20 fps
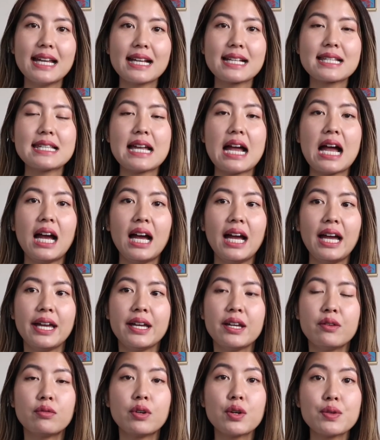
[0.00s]
Next,
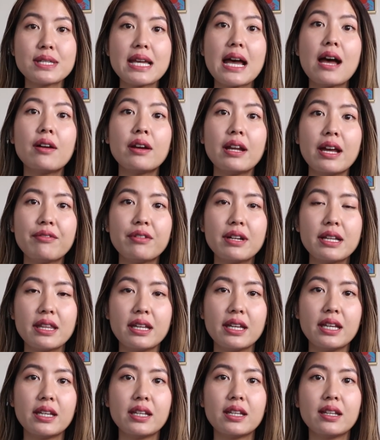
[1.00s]
I wrote down
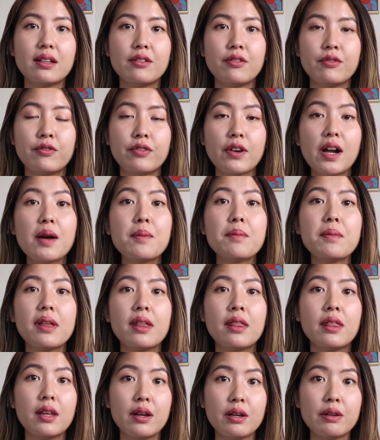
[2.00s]
everything from
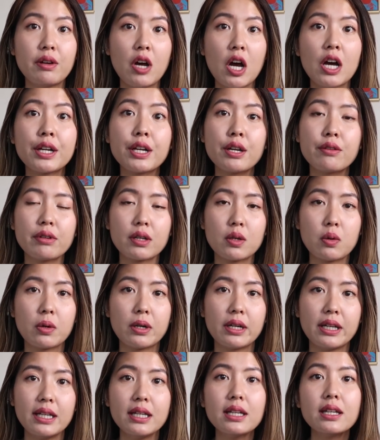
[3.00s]
the audio
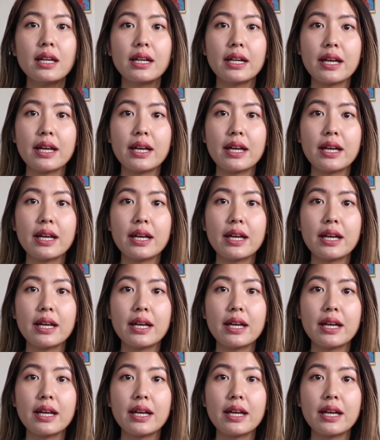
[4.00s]
recording,